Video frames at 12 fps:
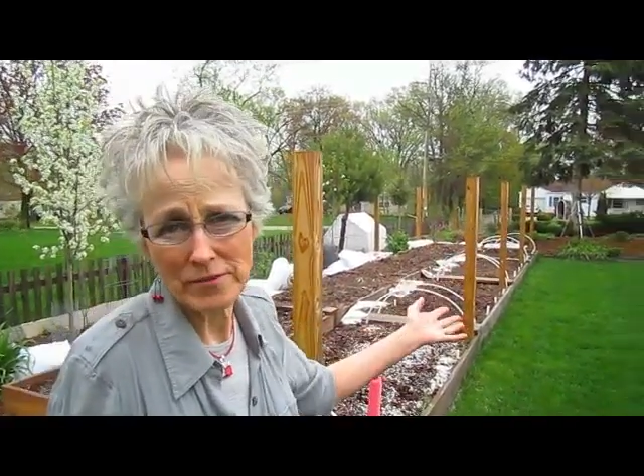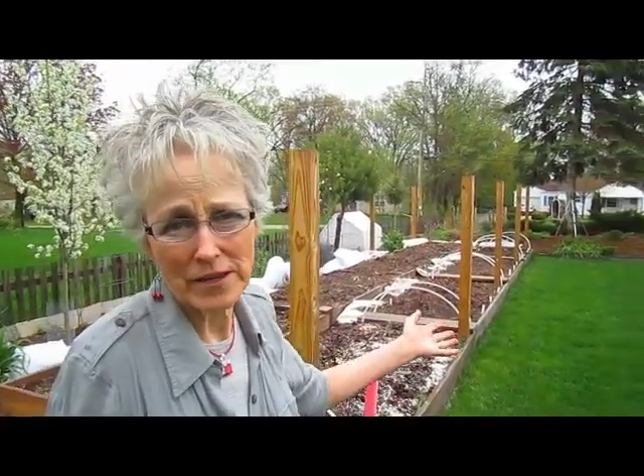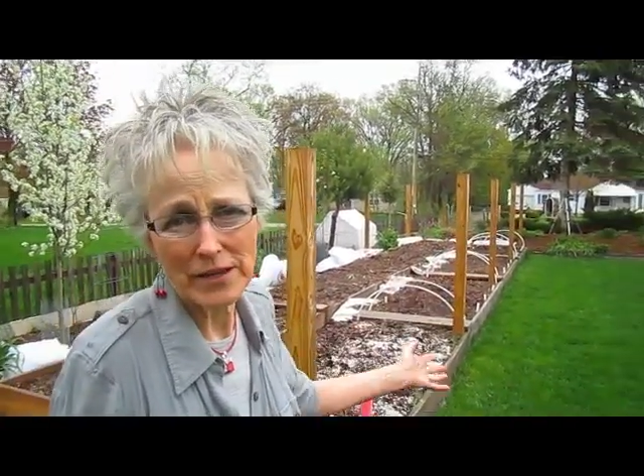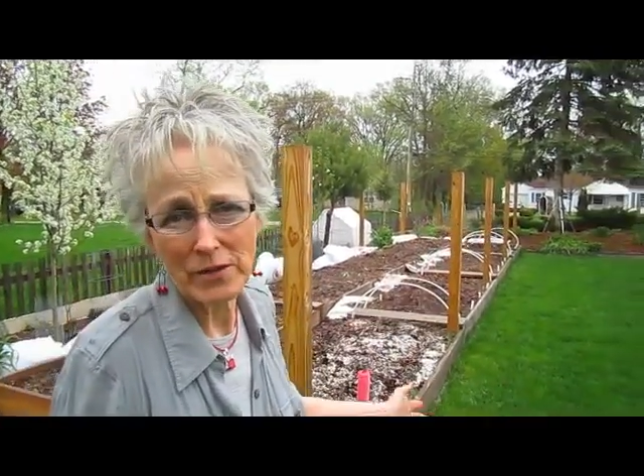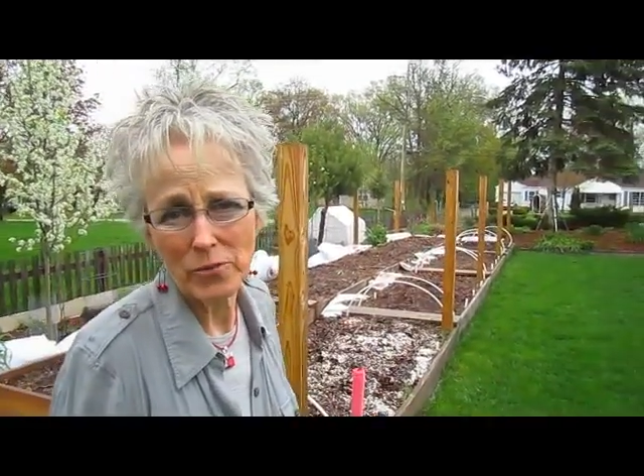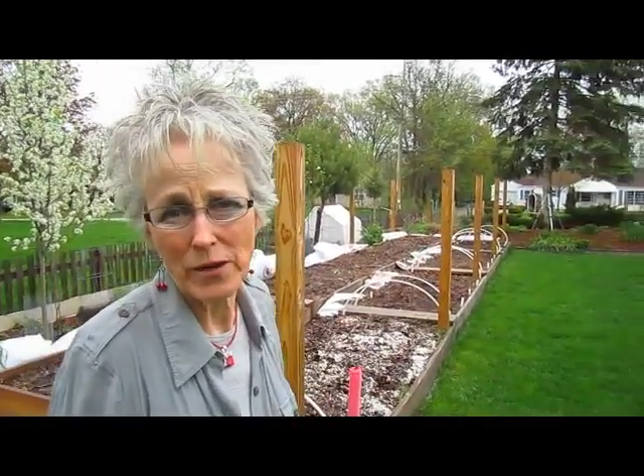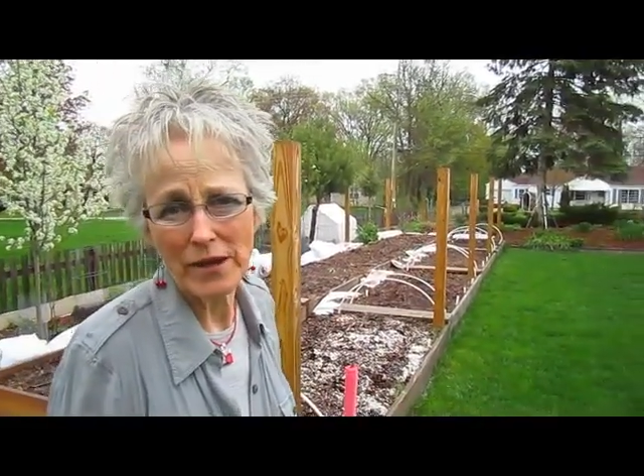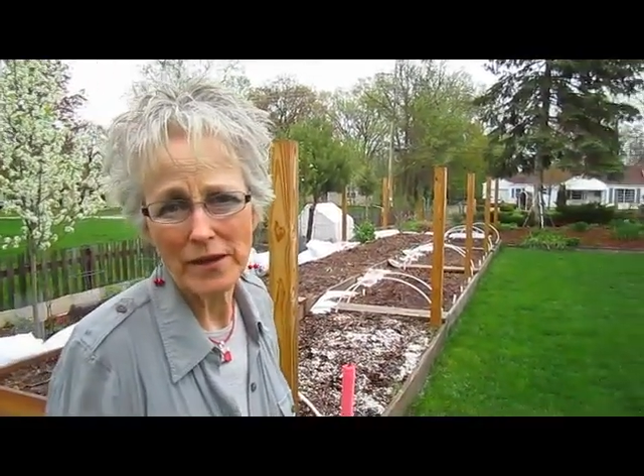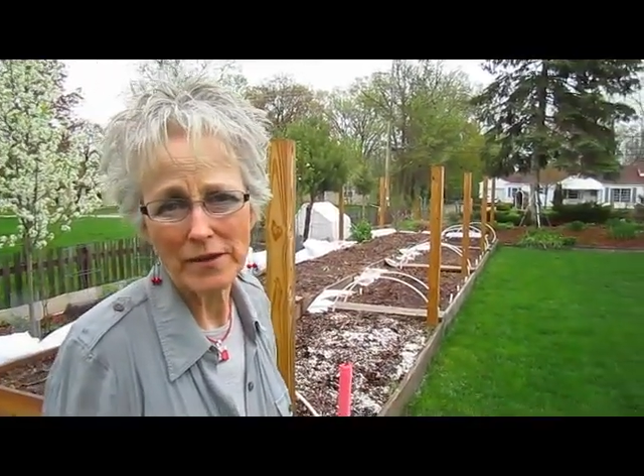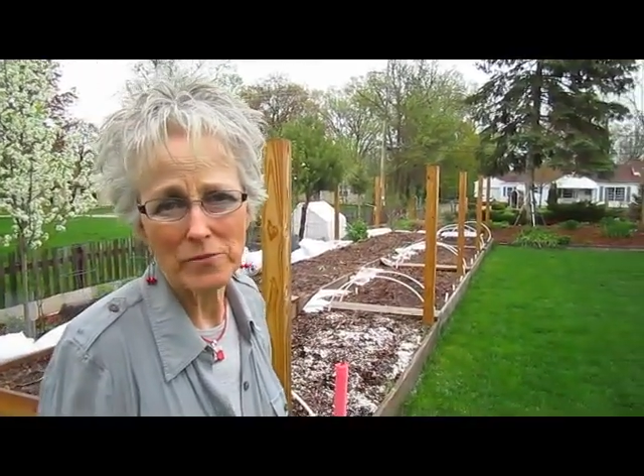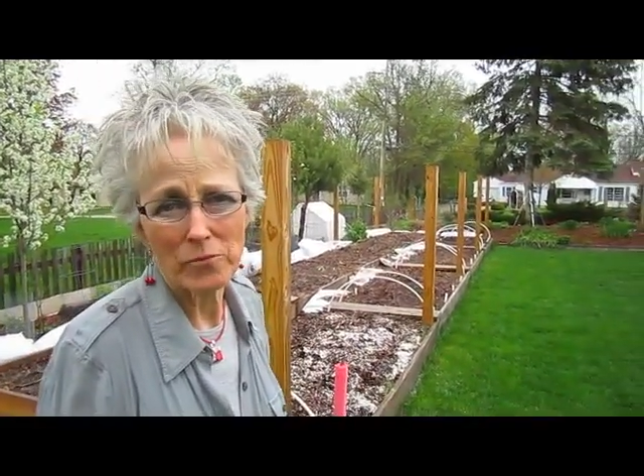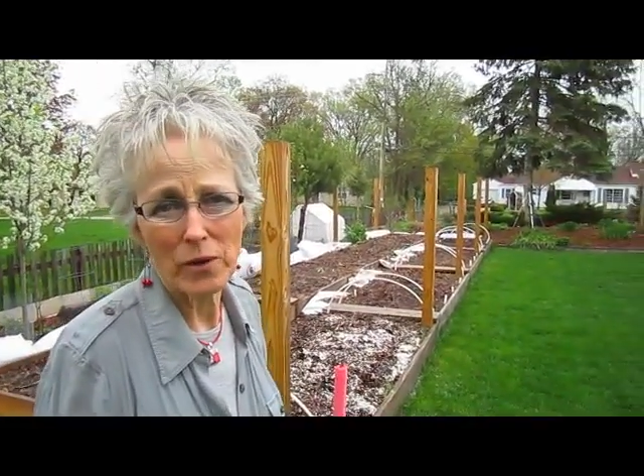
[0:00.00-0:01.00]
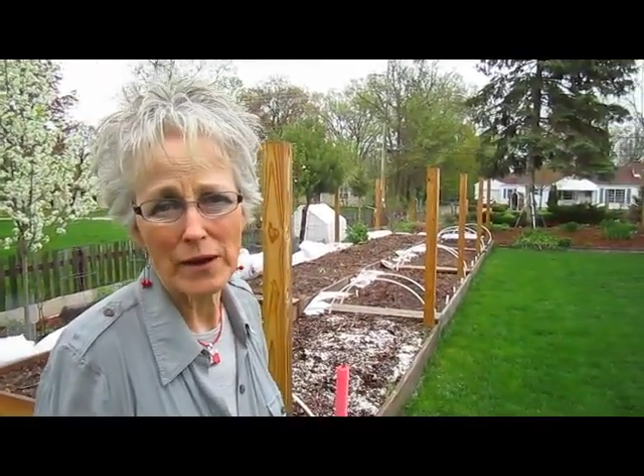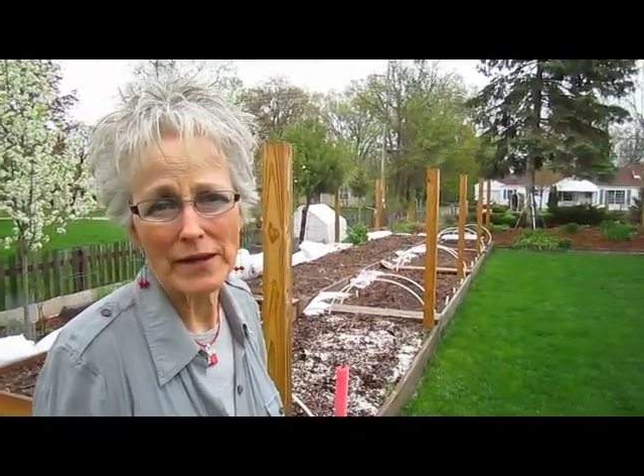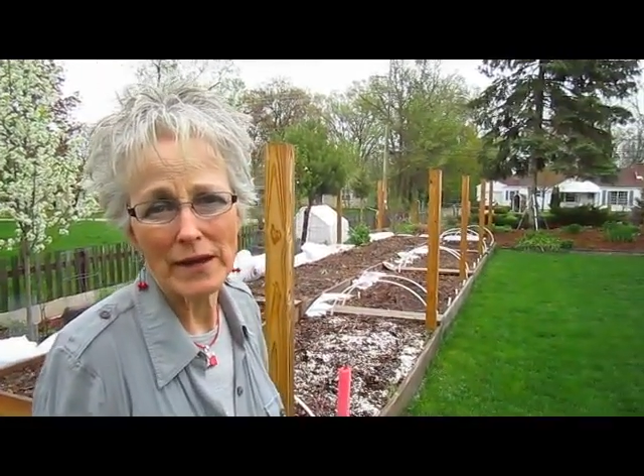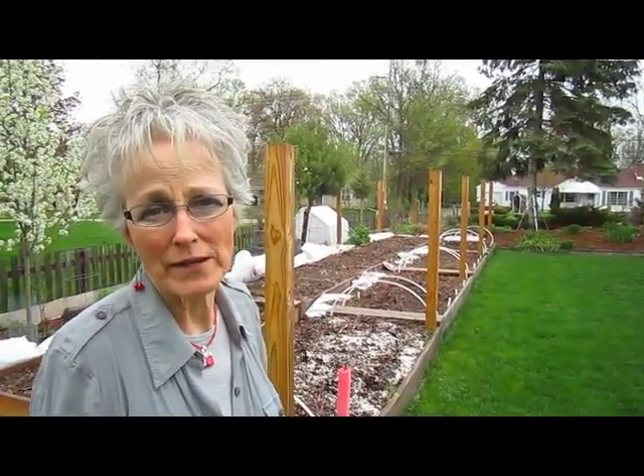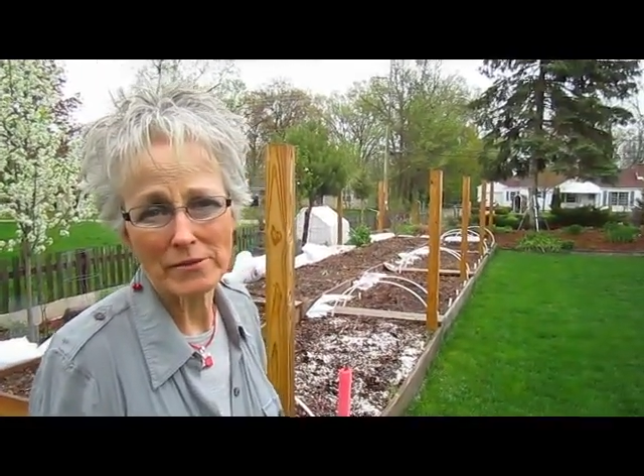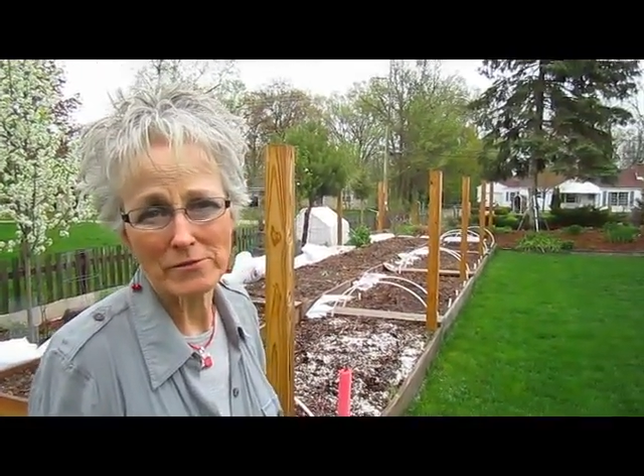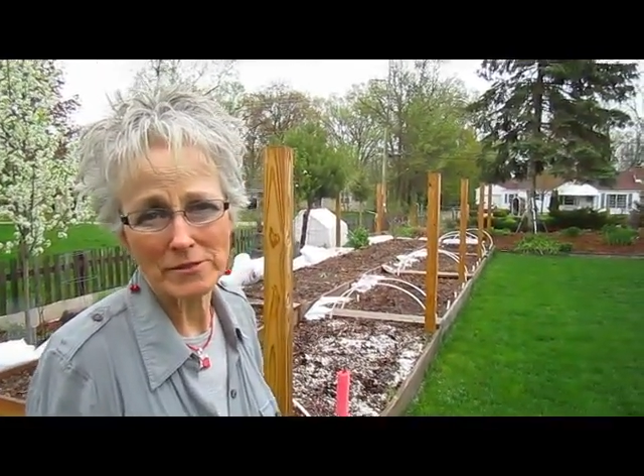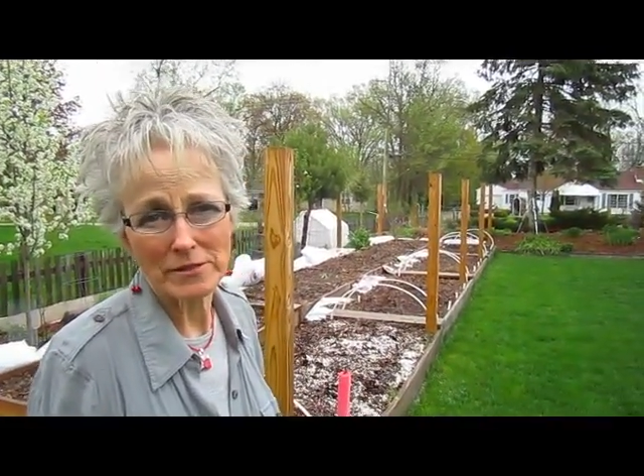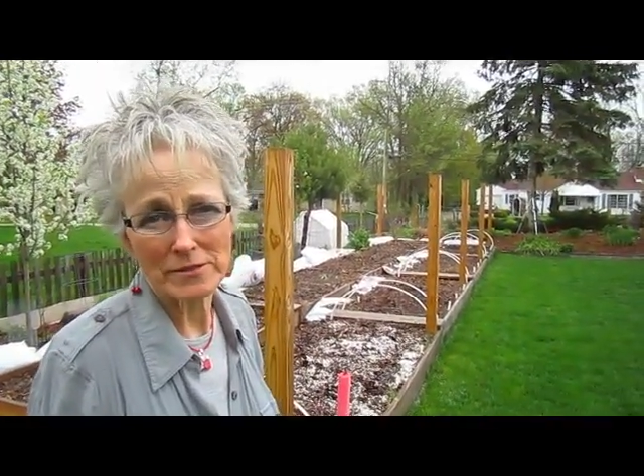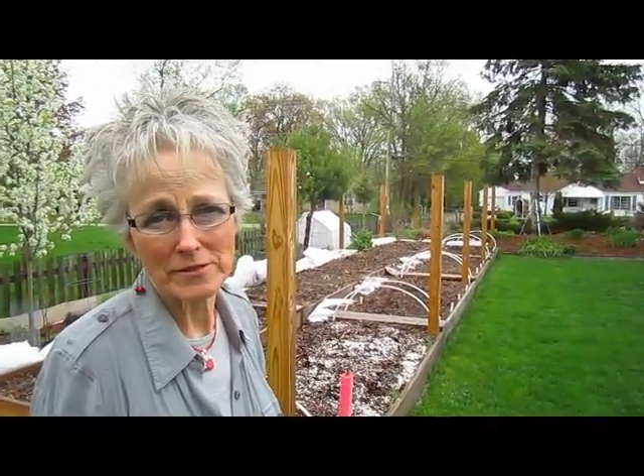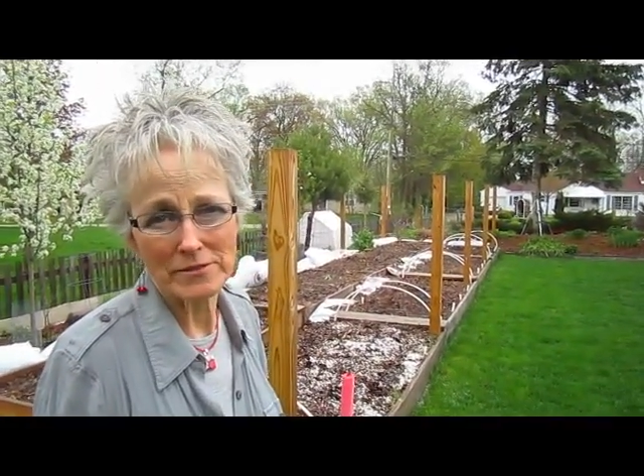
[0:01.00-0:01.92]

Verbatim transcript: anyway, why not use it?